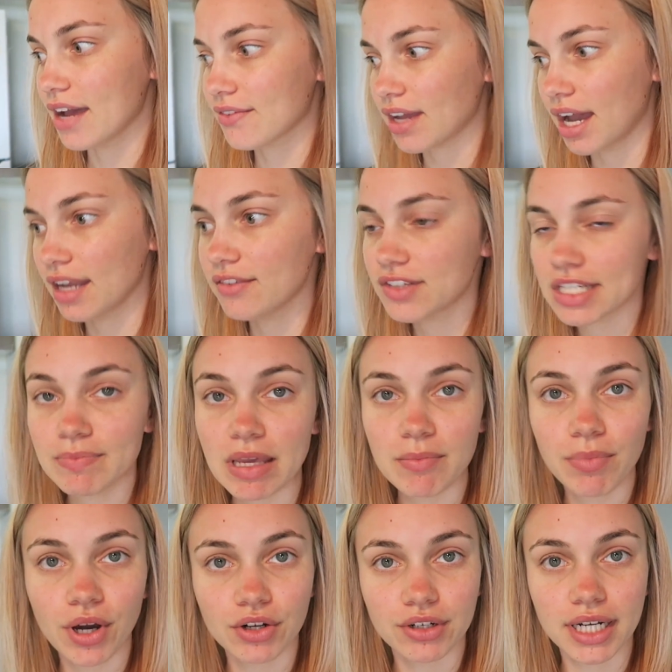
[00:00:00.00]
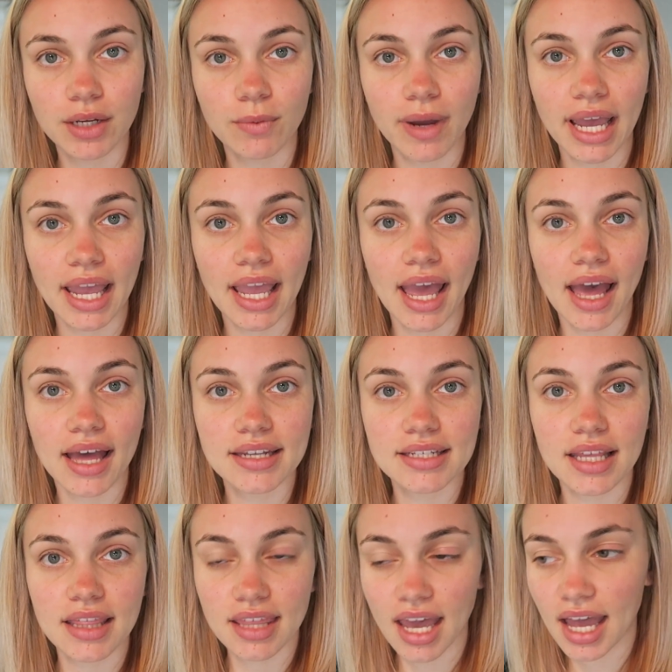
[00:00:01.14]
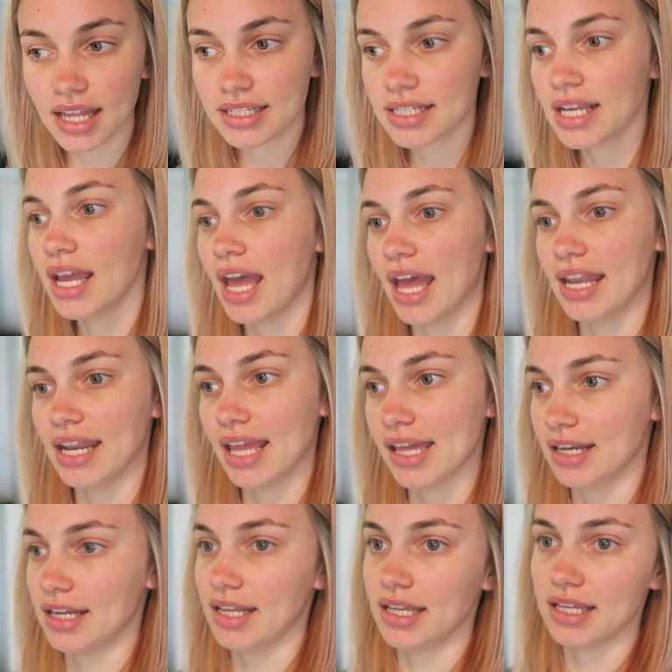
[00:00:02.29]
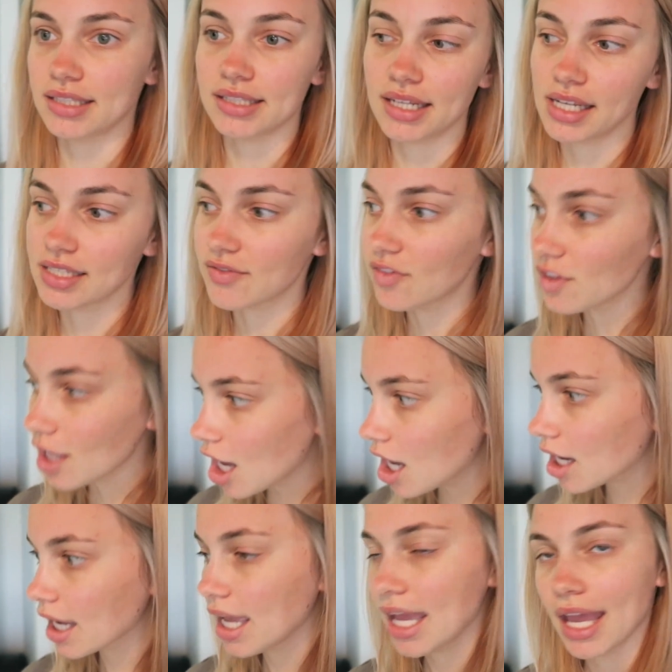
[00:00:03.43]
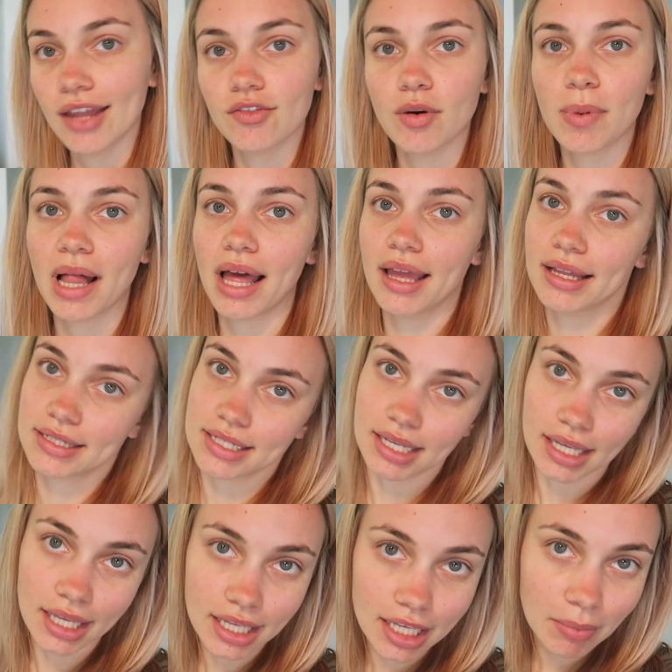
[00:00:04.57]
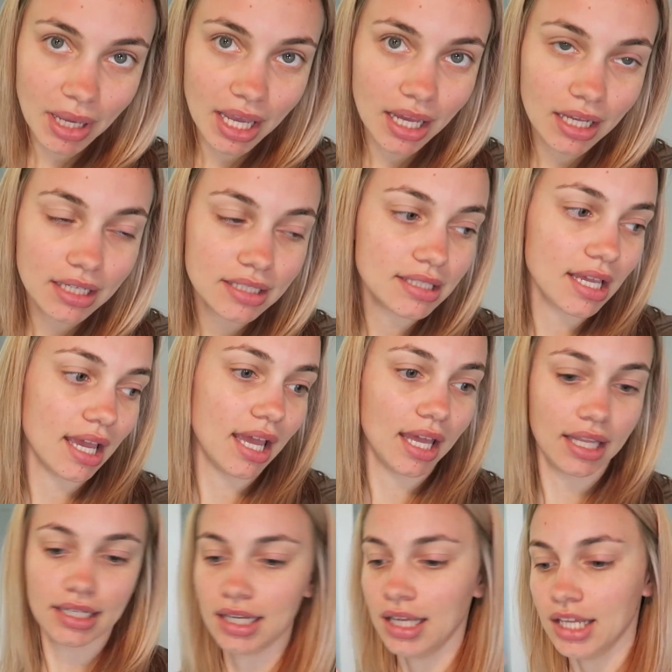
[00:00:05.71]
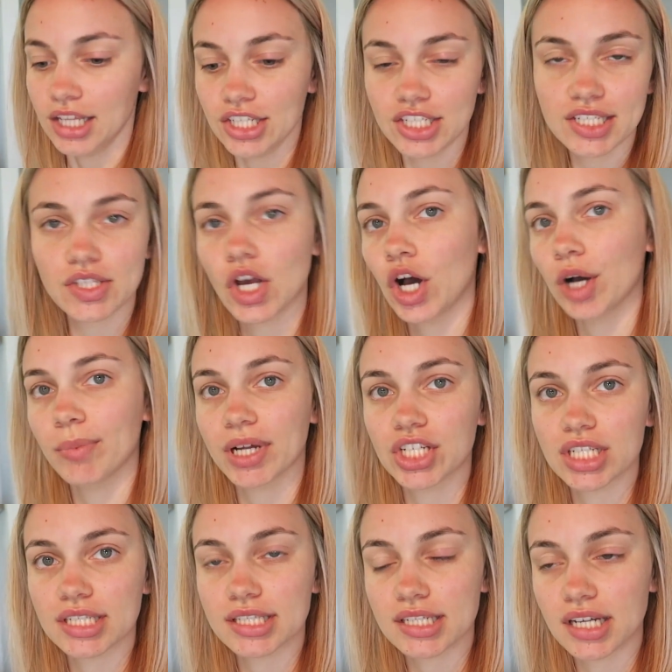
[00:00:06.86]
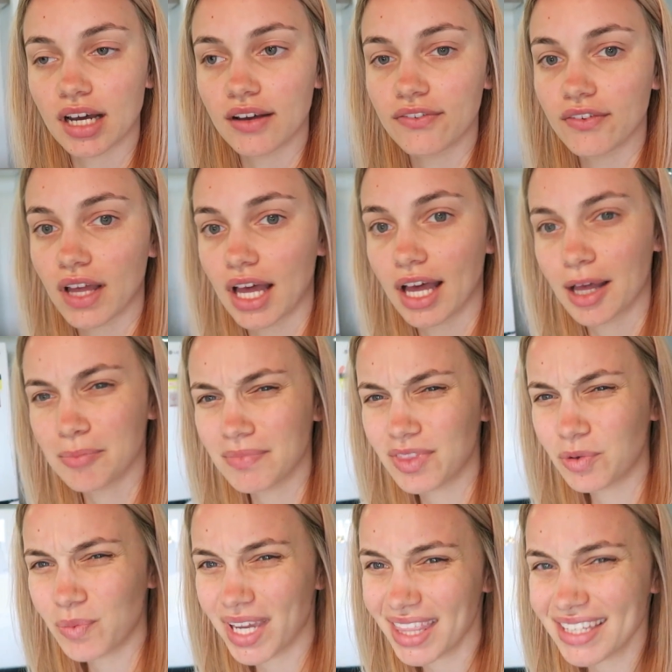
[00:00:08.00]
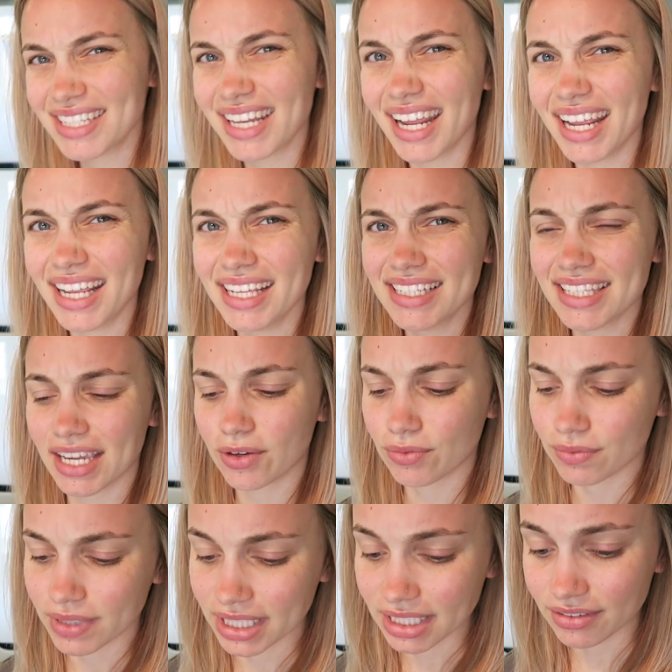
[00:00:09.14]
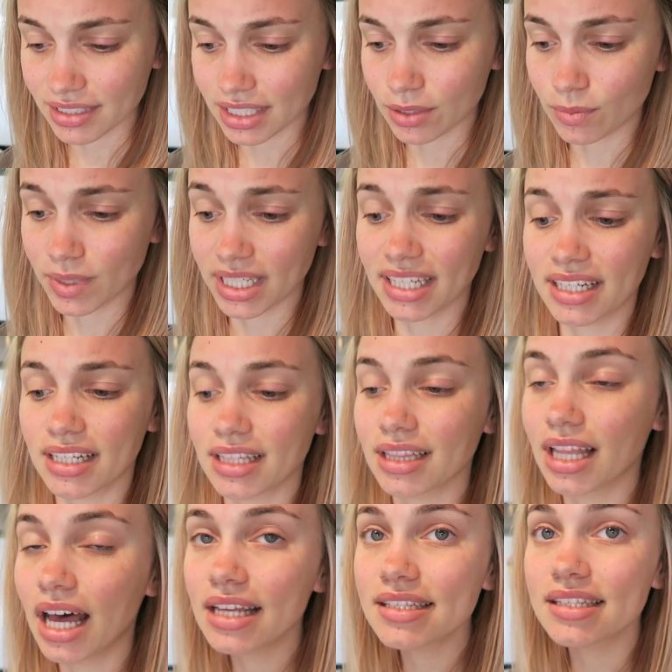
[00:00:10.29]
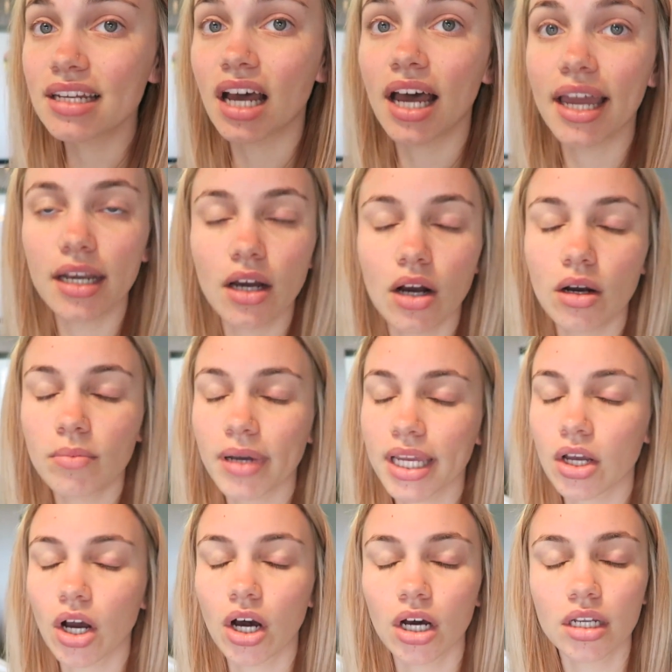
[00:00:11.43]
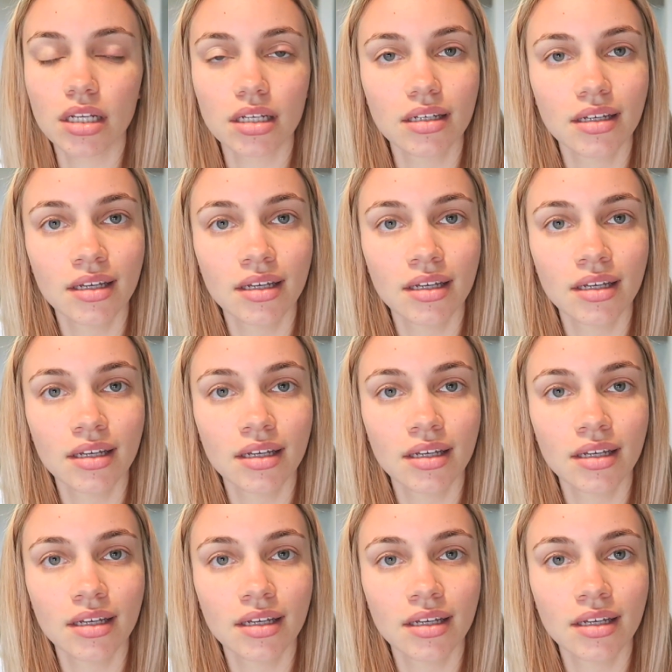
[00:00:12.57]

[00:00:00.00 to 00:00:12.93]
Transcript: I've kind of just been pottering away at that and editing yesterday's vlog and replying to emails and just a whole bunch of stuff. The weather today is like really, really weird. Last night, oh my God.